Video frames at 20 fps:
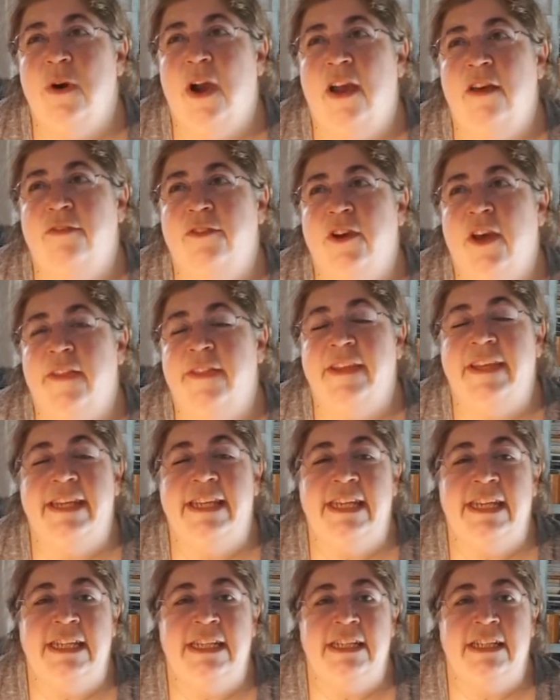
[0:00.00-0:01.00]
I've got the
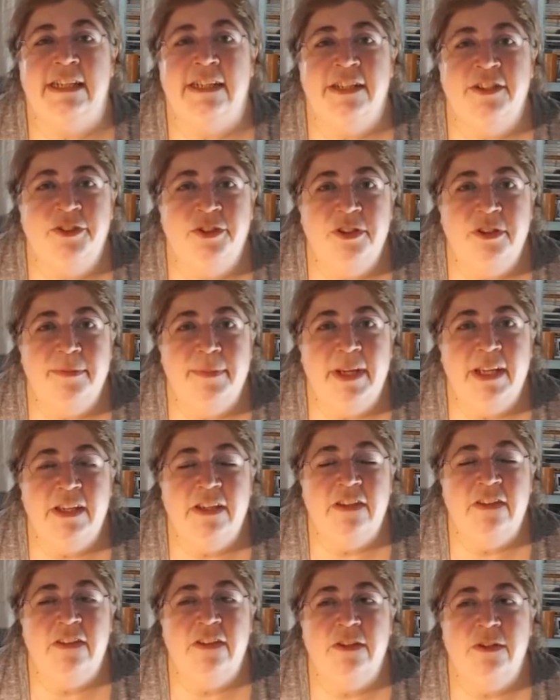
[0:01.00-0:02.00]
Canadian Knitter in my
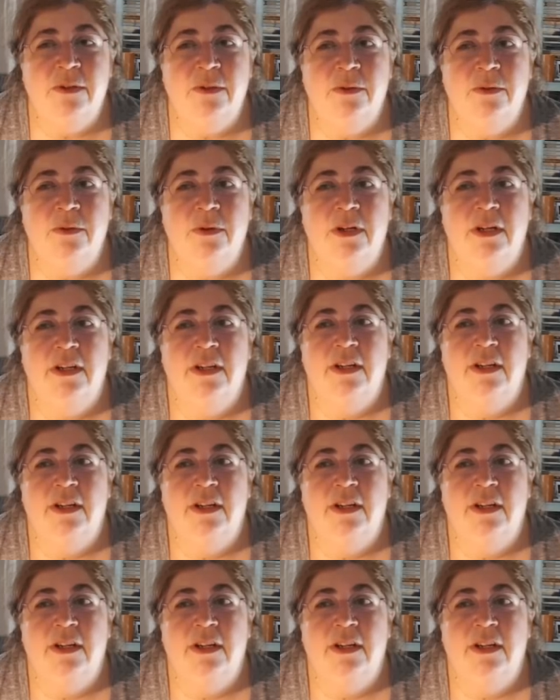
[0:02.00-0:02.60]
queue.